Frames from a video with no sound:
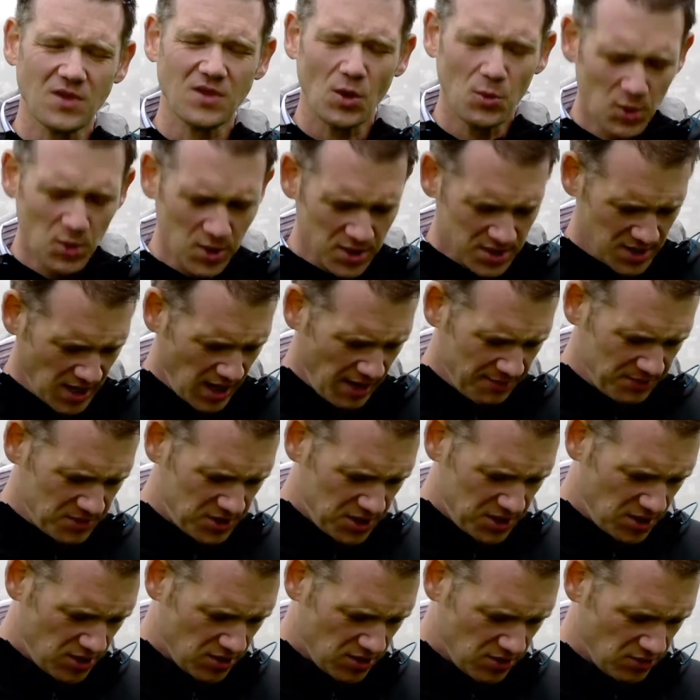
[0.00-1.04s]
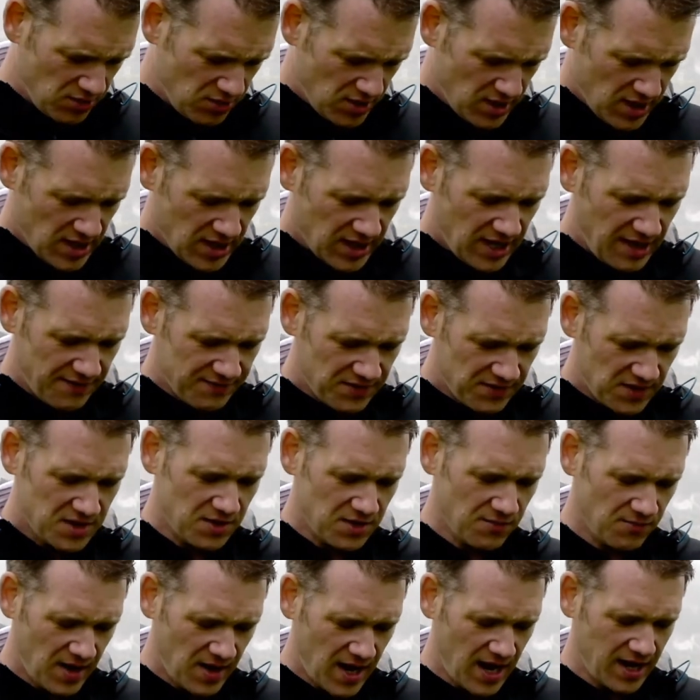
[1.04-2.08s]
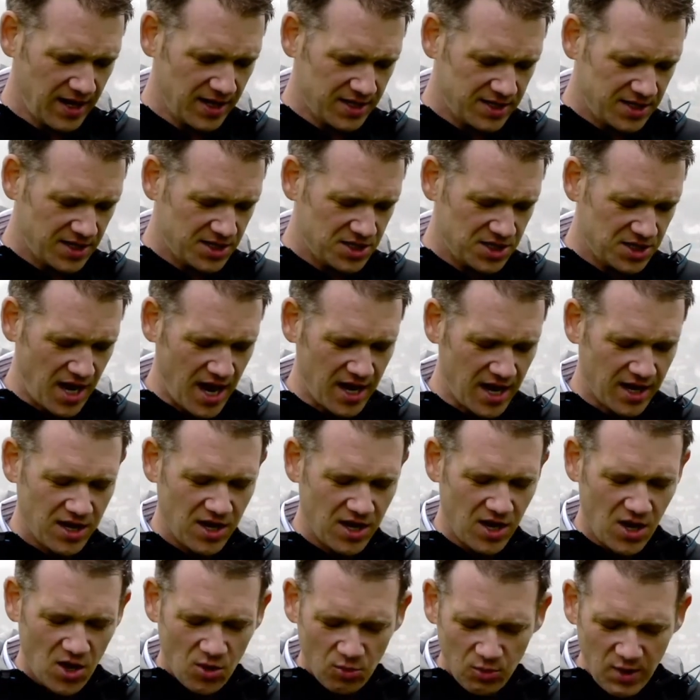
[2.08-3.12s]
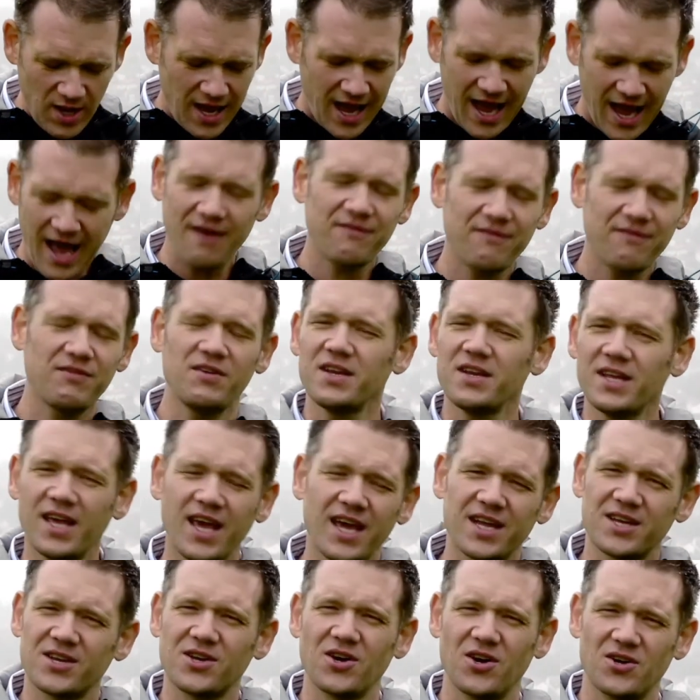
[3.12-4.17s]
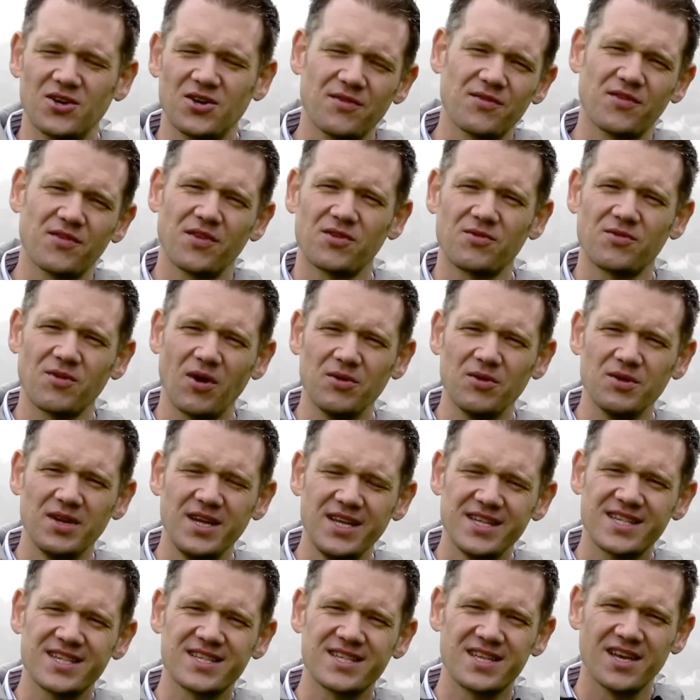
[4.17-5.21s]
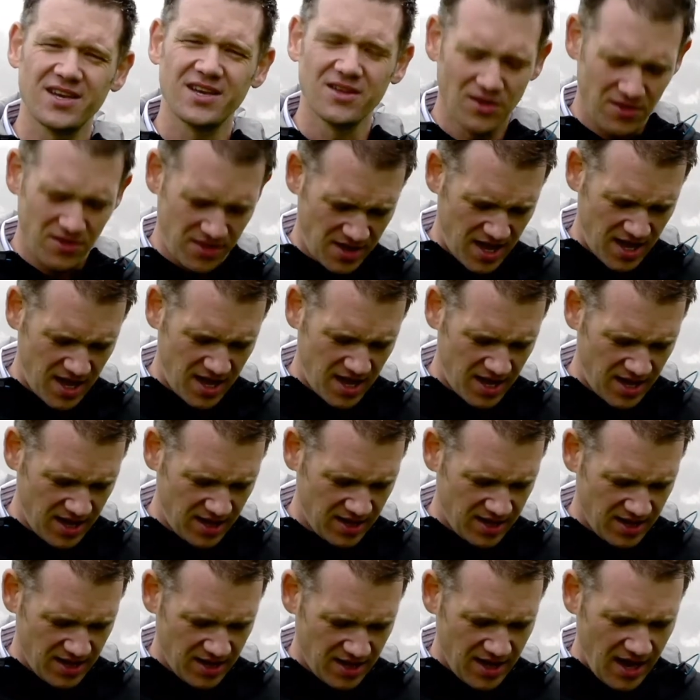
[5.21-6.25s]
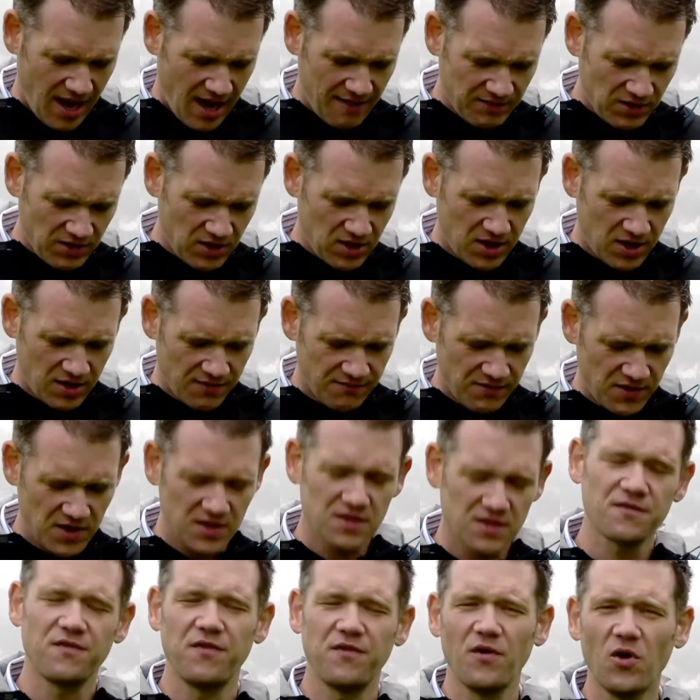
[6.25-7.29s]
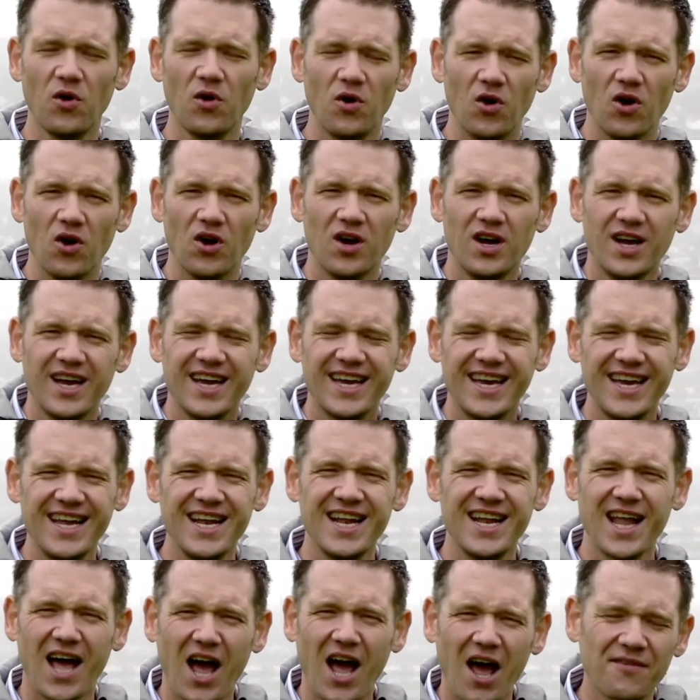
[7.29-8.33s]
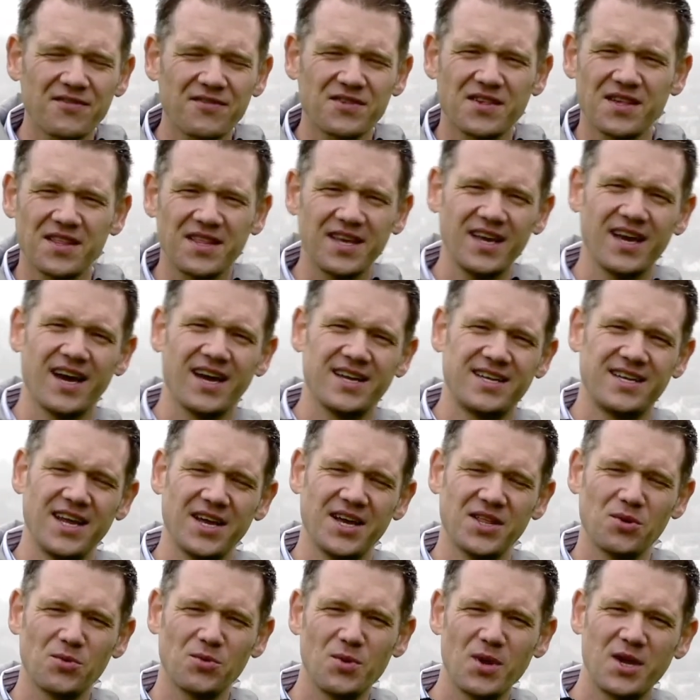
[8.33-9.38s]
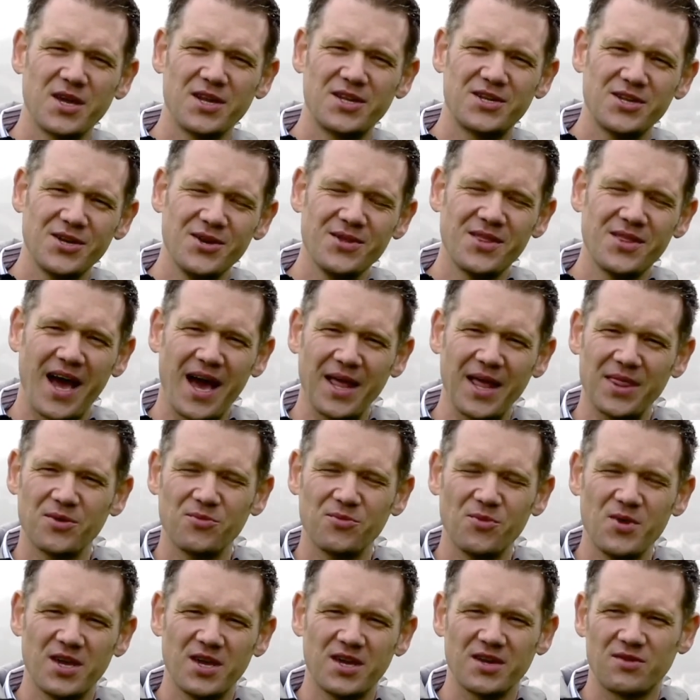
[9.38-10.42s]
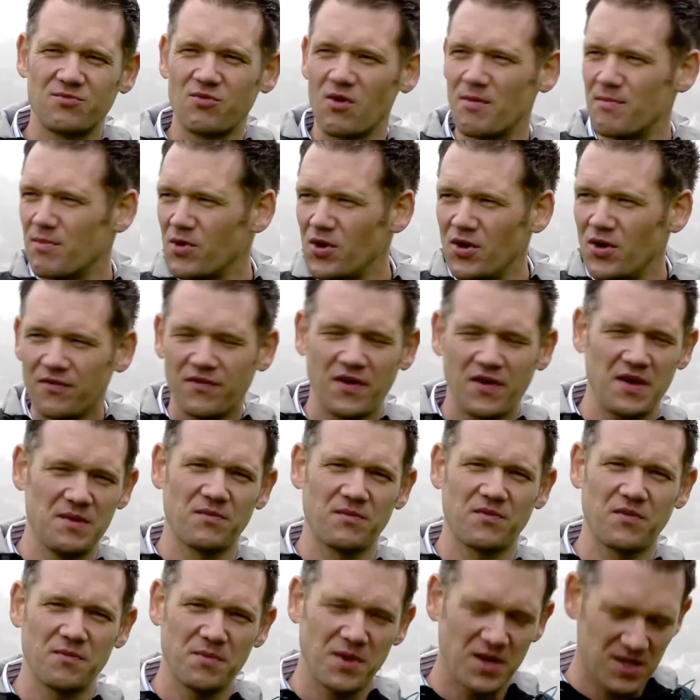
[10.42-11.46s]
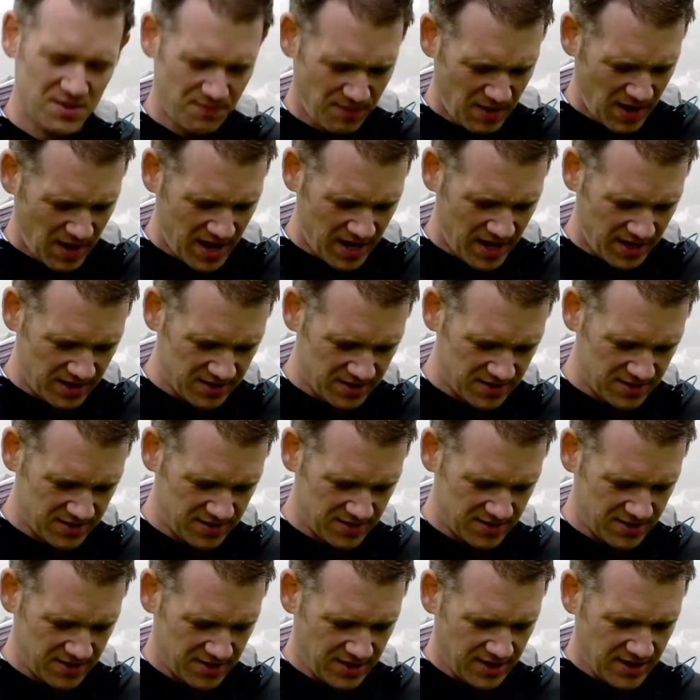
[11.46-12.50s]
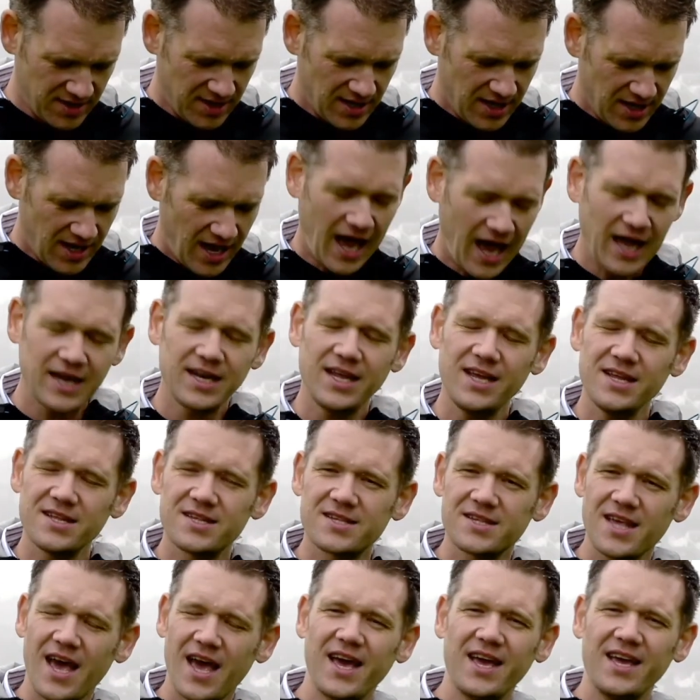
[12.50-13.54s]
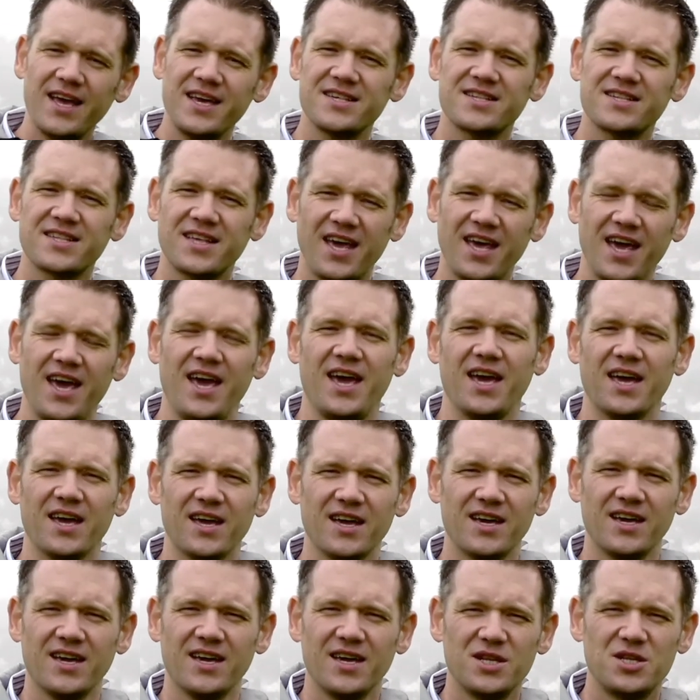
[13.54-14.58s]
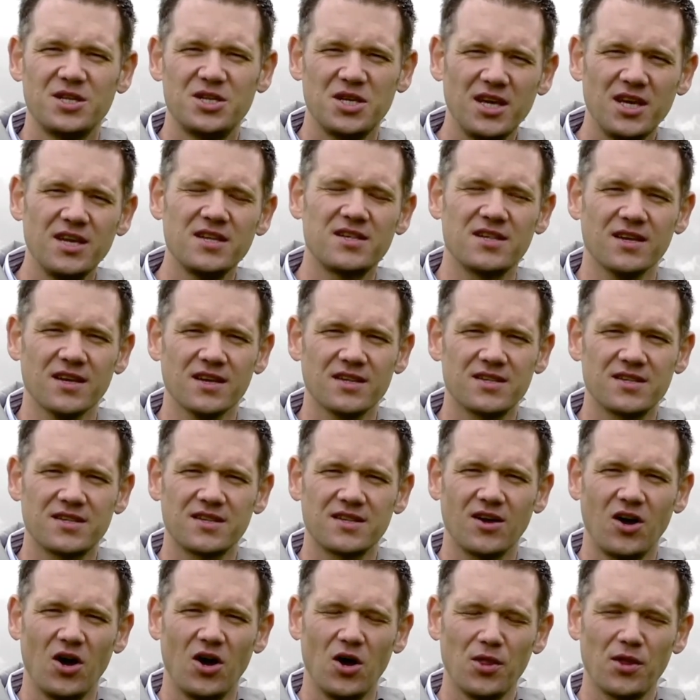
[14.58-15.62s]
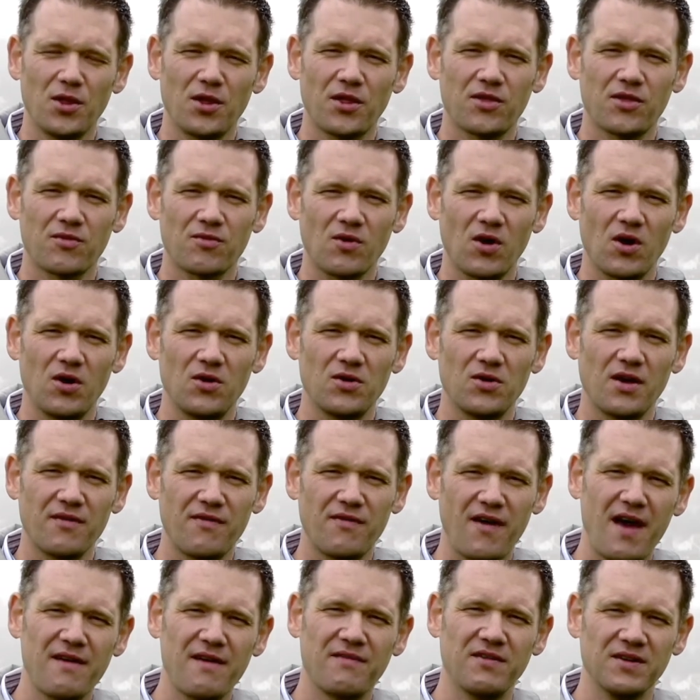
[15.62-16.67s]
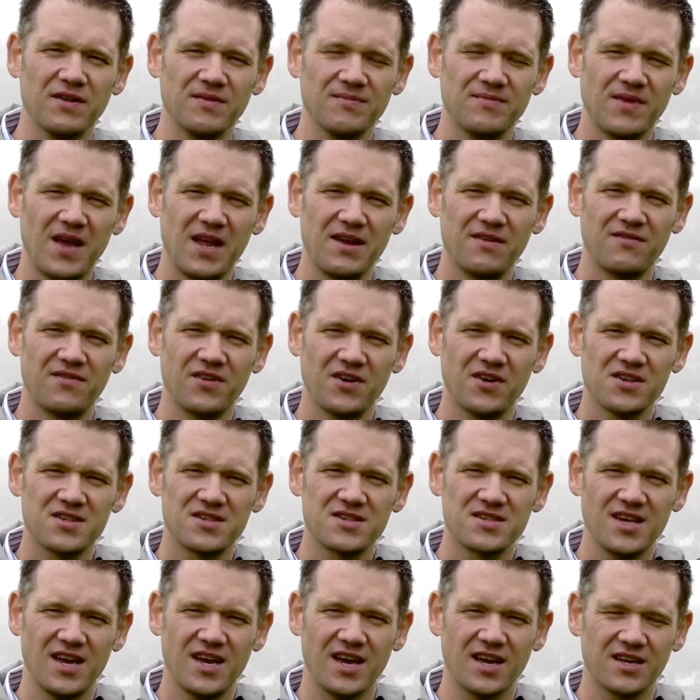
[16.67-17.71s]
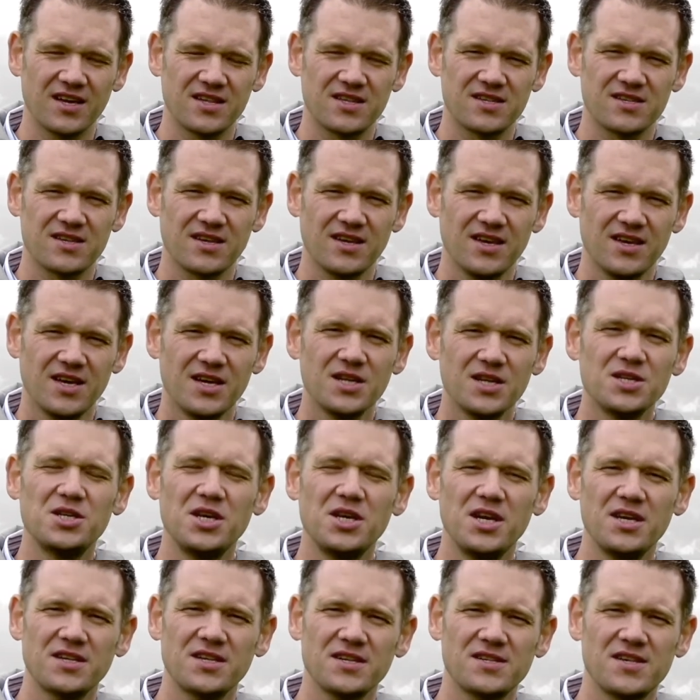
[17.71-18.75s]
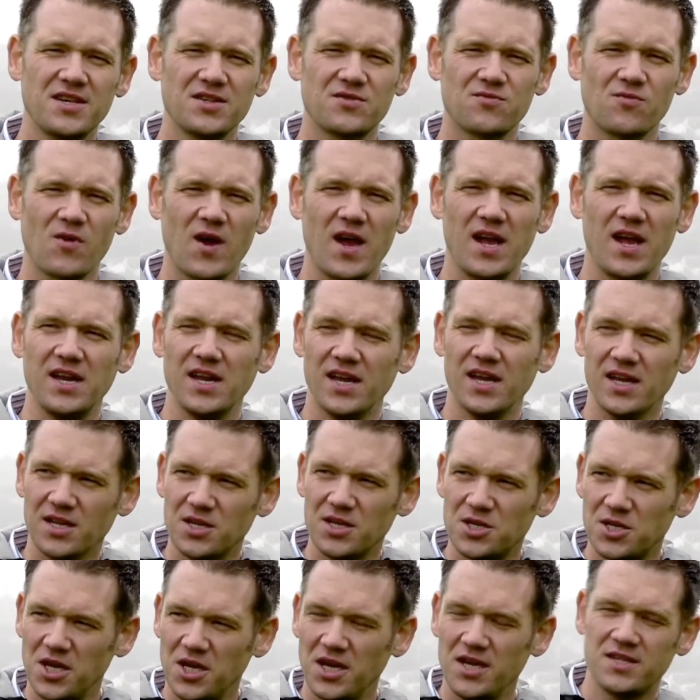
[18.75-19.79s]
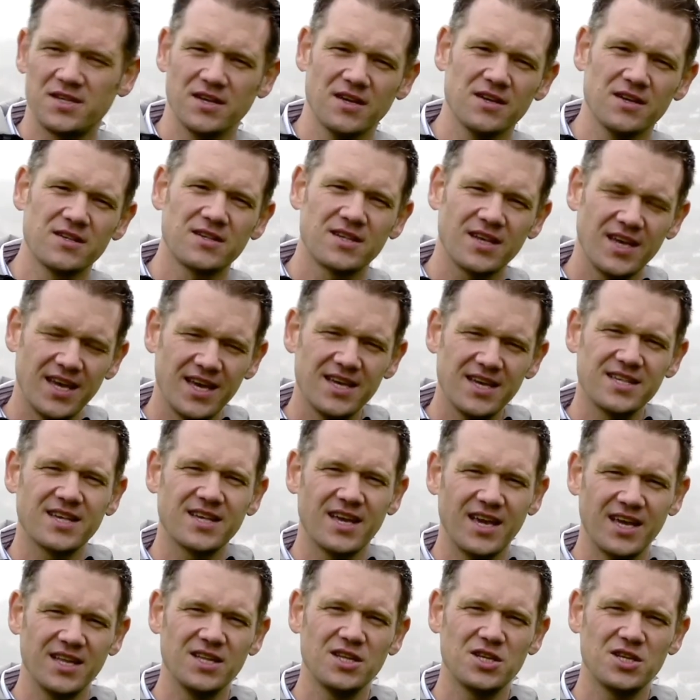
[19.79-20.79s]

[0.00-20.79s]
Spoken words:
Well, Psalm 2 gives us a reality check. We haven't kicked God off the throne. He's still there. Have a look at verse 4. He laughs at the idea that we could do that we could remove him from his place. And he set his king, Jesus, on the throne of heaven in verse 6. Jesus is reigning. Jesus is in